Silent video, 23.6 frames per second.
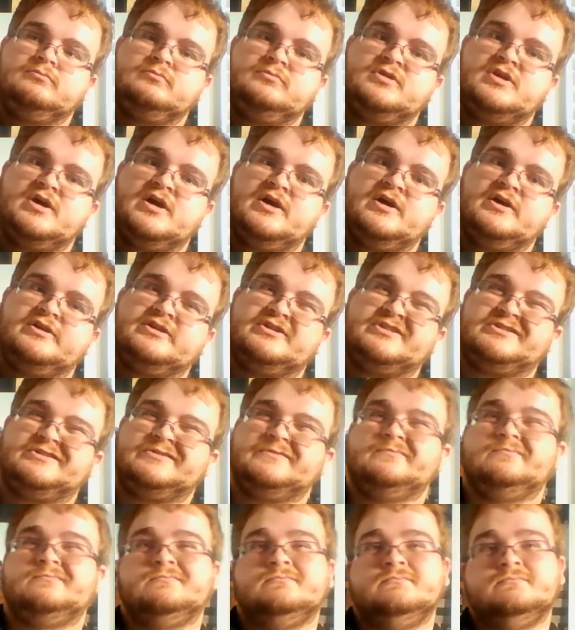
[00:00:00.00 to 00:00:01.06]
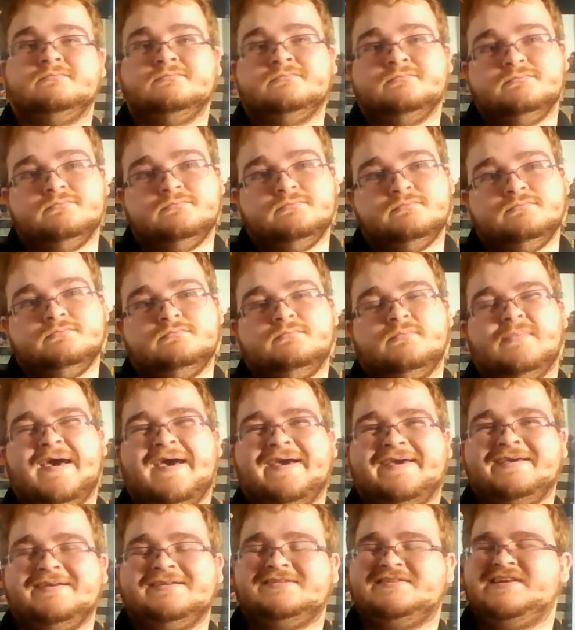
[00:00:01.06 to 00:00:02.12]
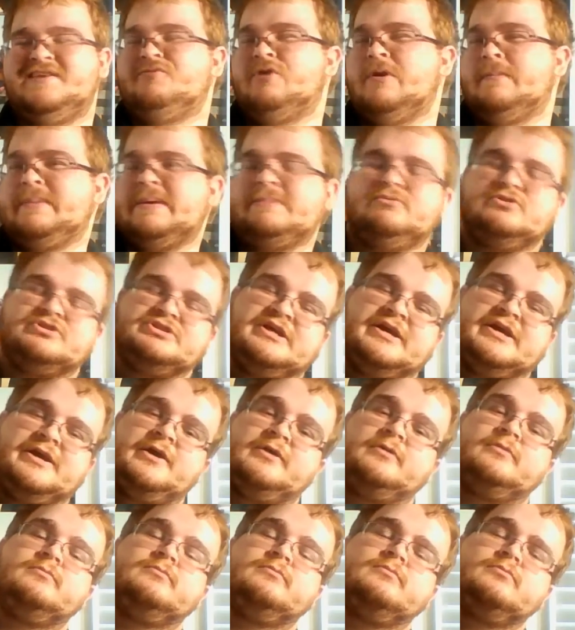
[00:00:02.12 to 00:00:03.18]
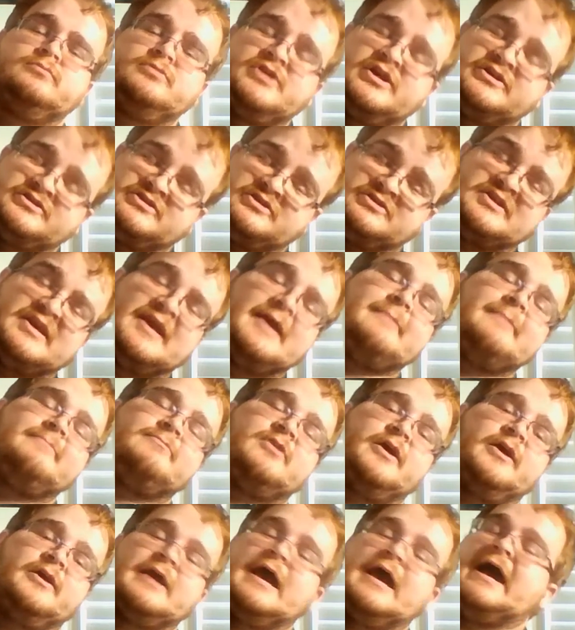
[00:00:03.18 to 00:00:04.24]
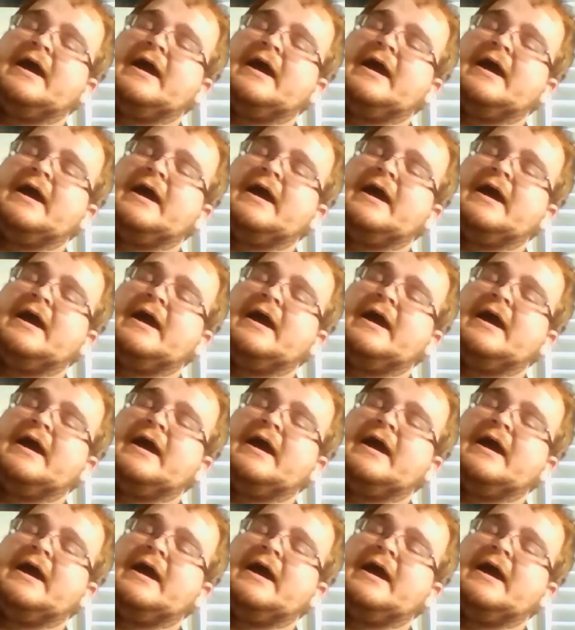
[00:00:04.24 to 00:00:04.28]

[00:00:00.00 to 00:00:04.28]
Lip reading: does, I can see why people say it, does the same thing.